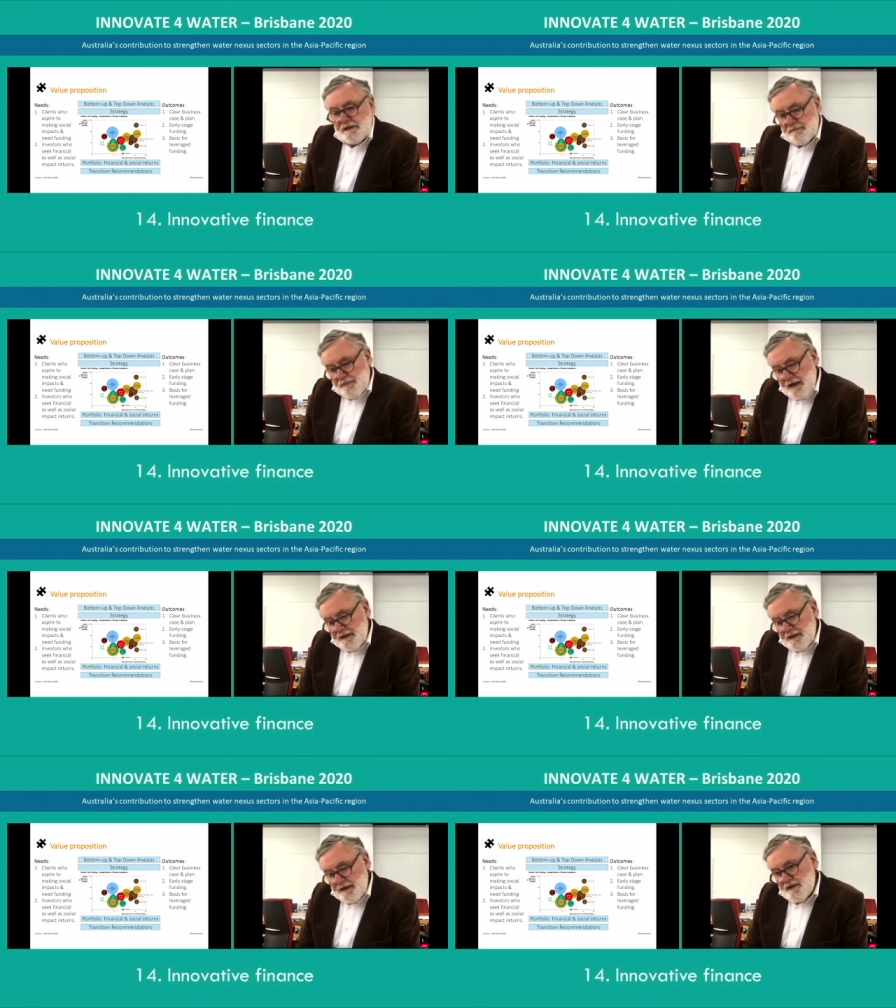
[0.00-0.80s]

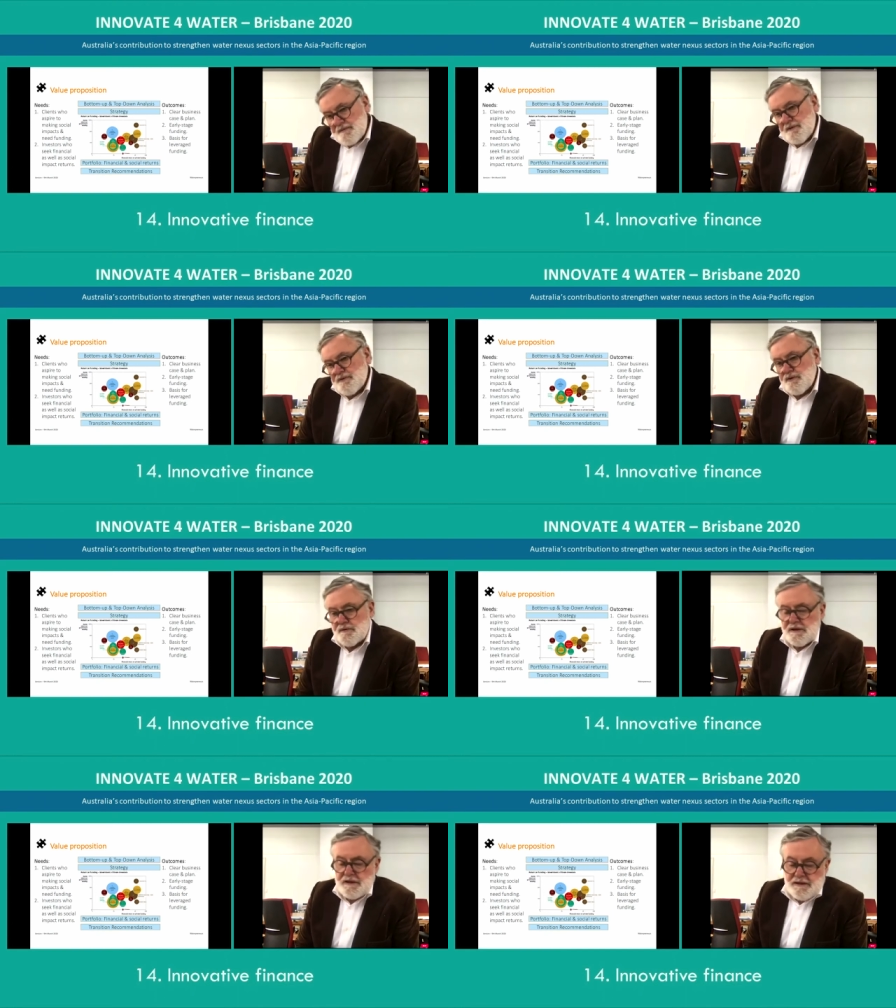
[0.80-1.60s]
impact investment
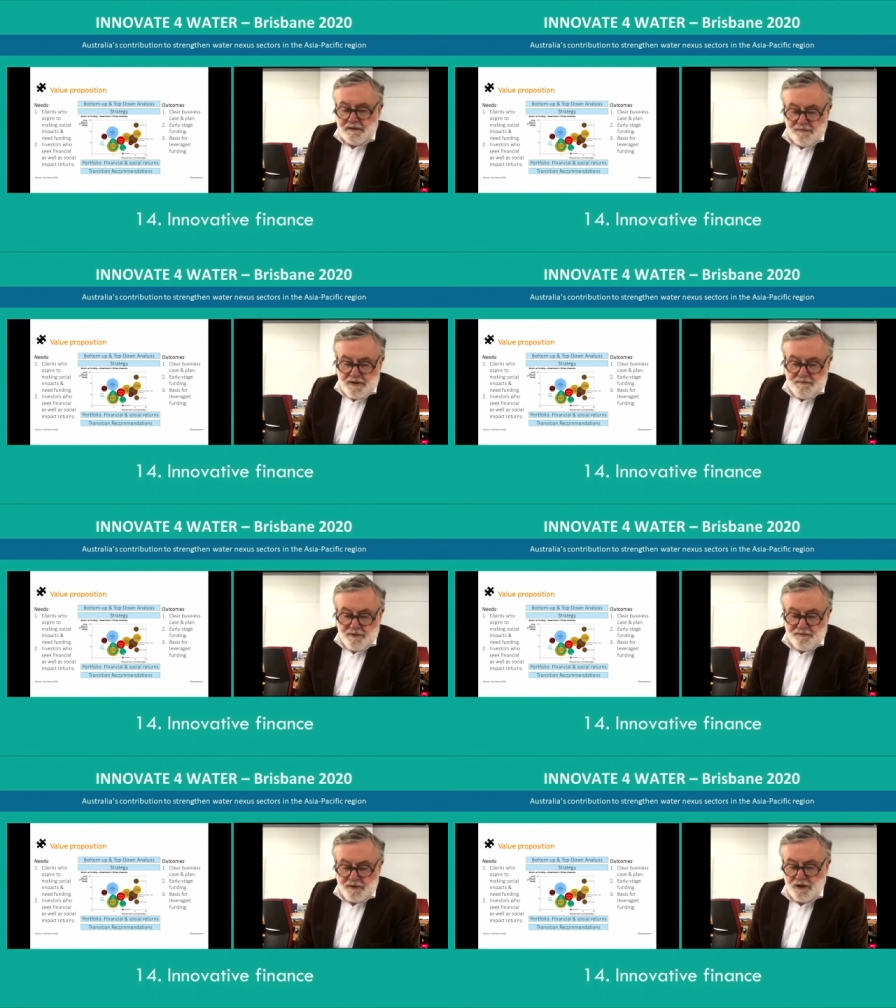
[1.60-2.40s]
or
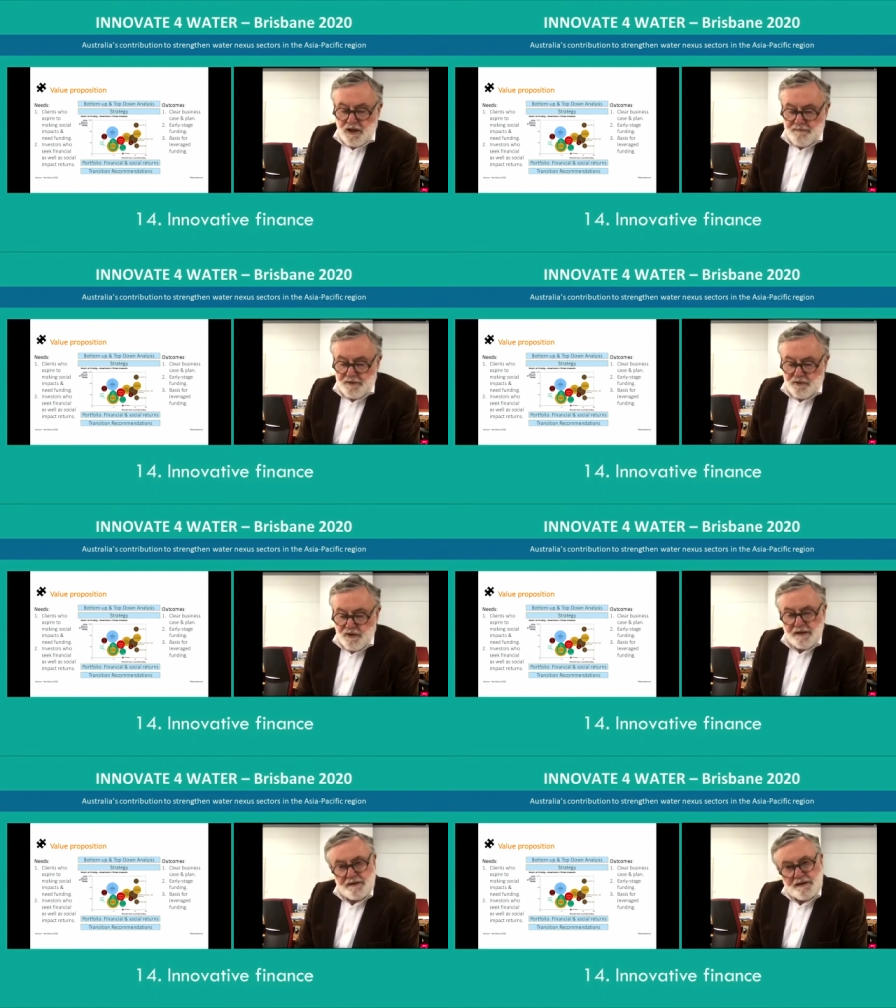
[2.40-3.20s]
investment for climate or
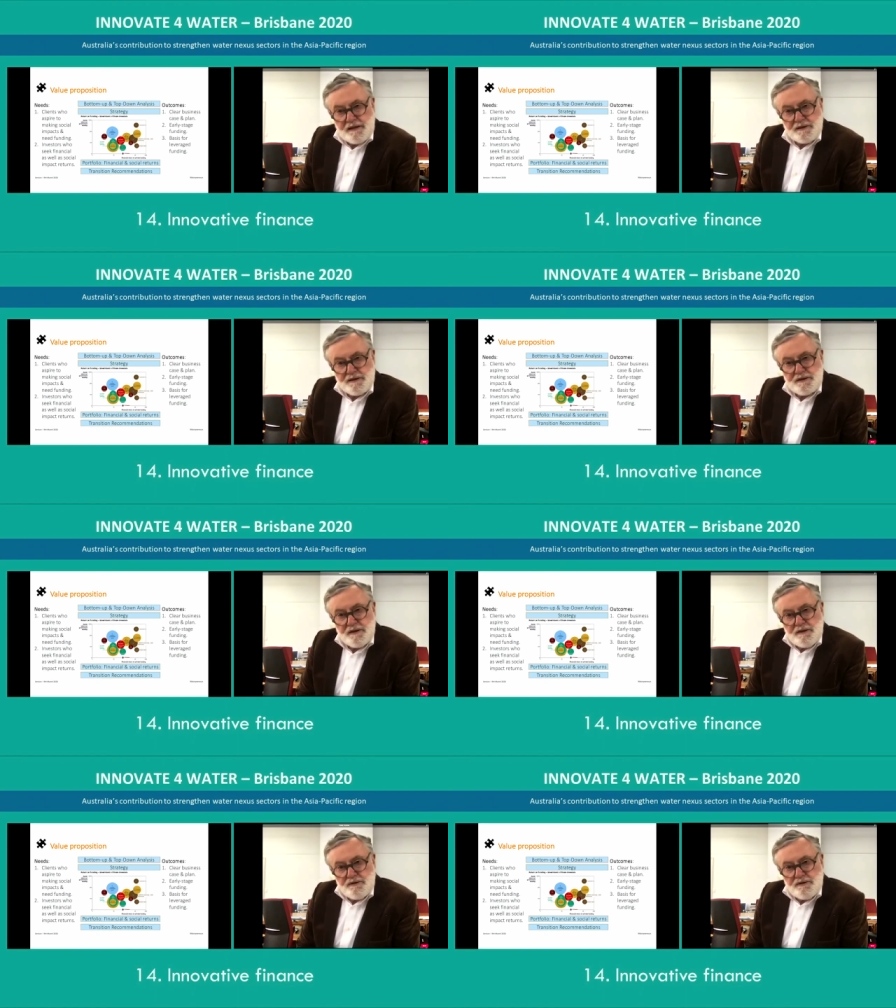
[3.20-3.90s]
anything else.